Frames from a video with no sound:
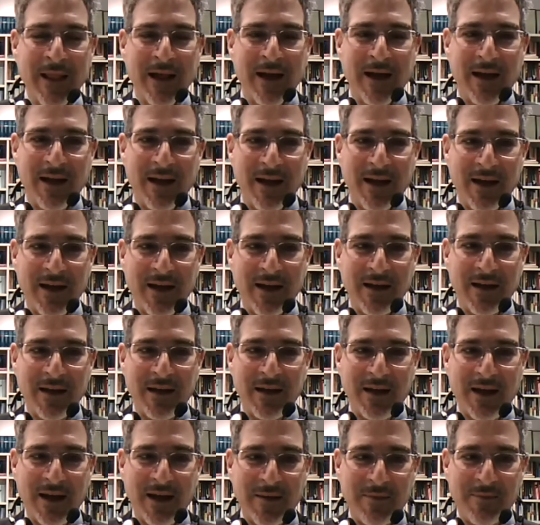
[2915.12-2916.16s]

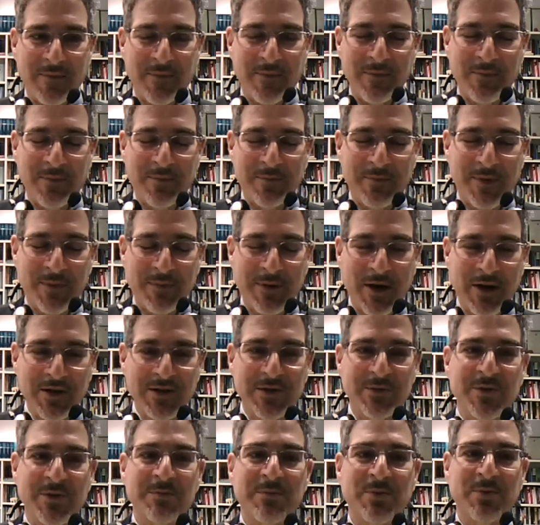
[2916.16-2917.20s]
a
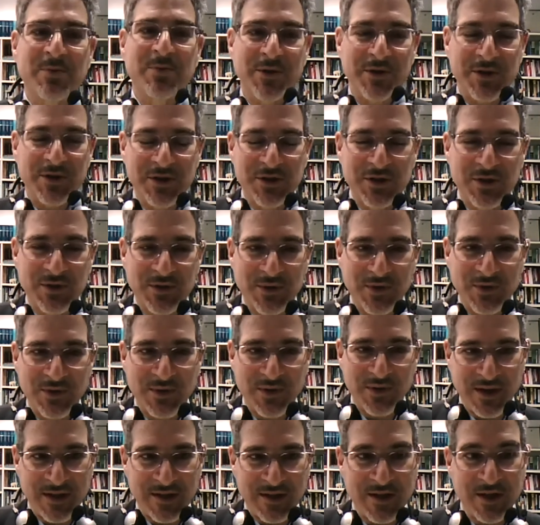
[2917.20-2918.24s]
proposal was brought to
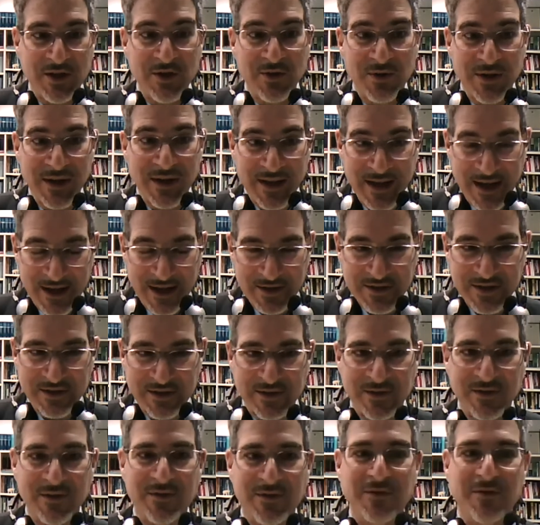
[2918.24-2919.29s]
the Security
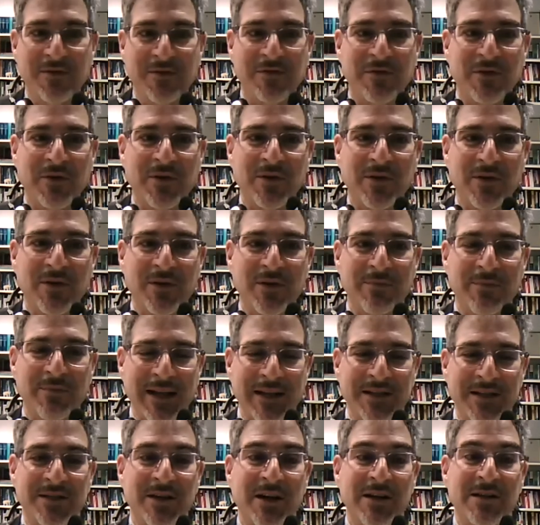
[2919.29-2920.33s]
Council for
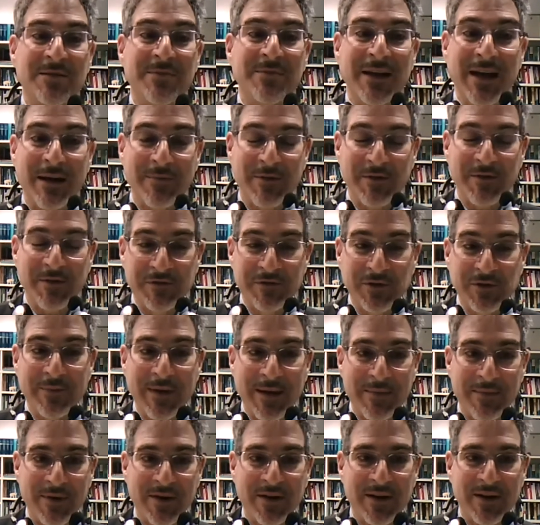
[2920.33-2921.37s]
Palestine to become a full
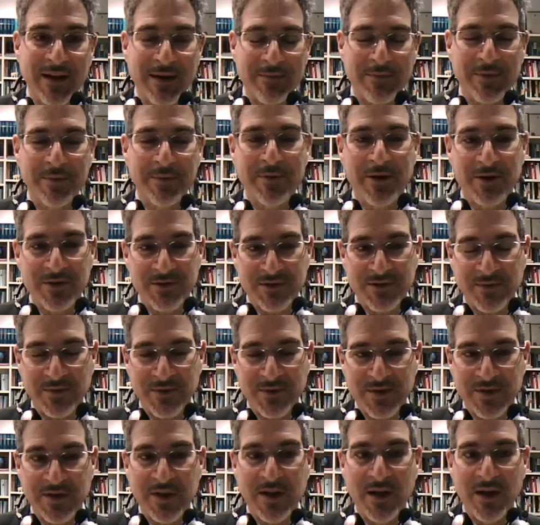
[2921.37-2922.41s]
member, and that proposal
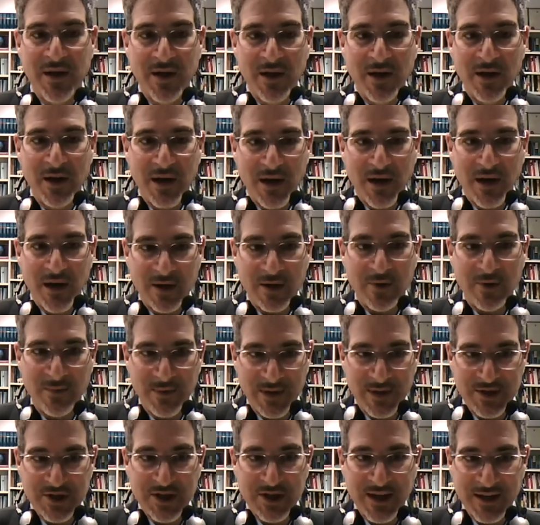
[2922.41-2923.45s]
was
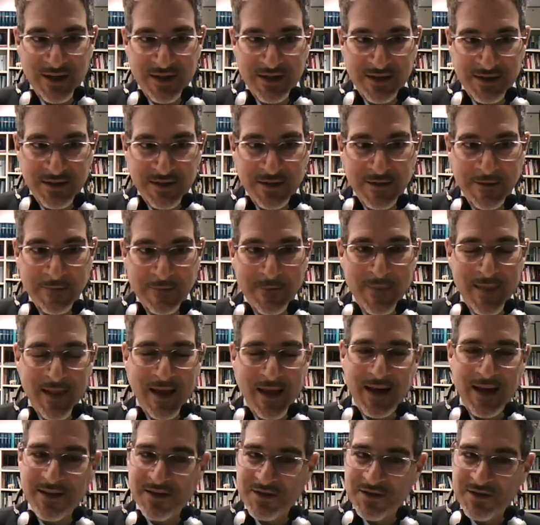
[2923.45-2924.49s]
rejected.
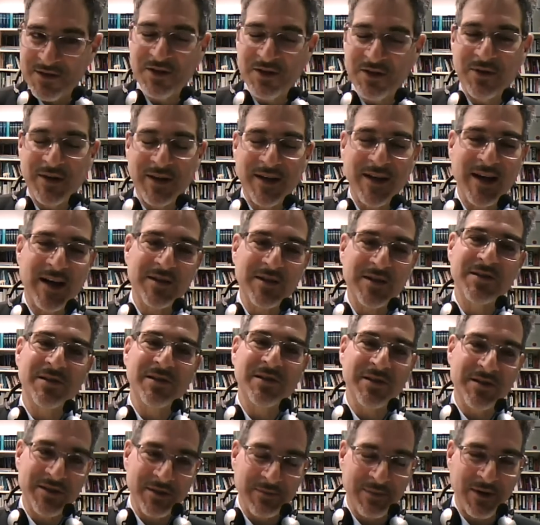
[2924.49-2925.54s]
And the Security Council
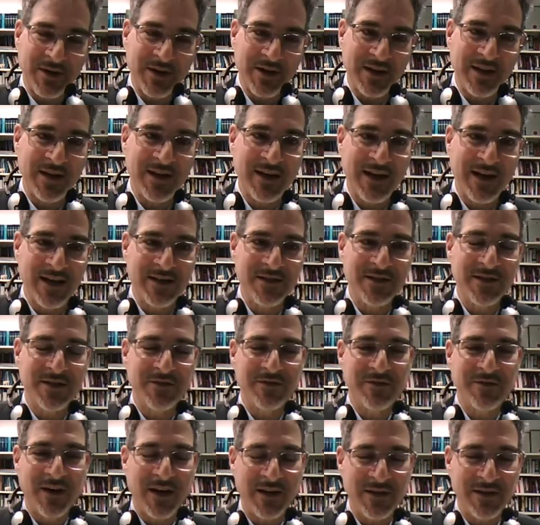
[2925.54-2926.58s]
is the body that has the
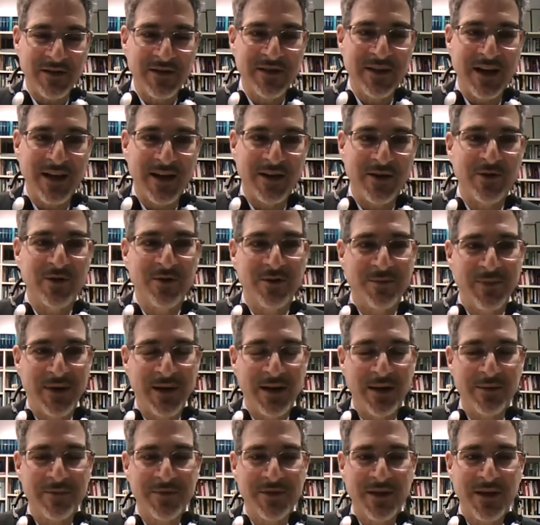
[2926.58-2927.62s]
final say on who
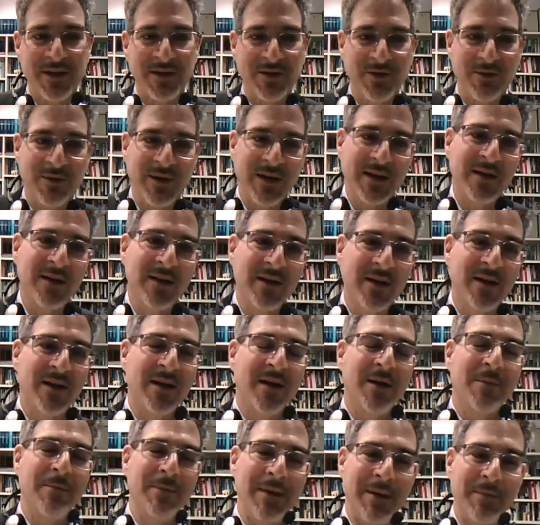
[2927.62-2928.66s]
becomes a UN
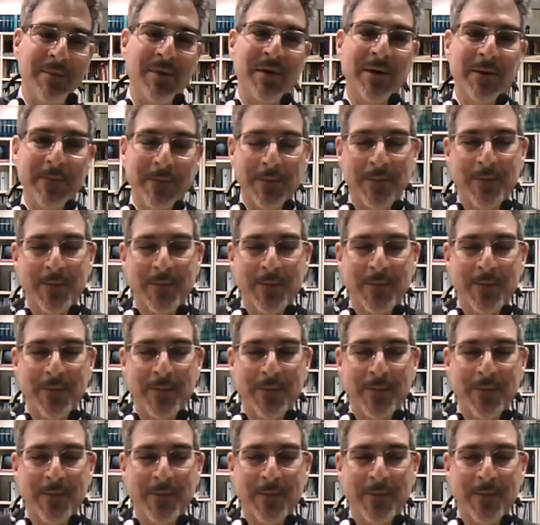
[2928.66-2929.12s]
member.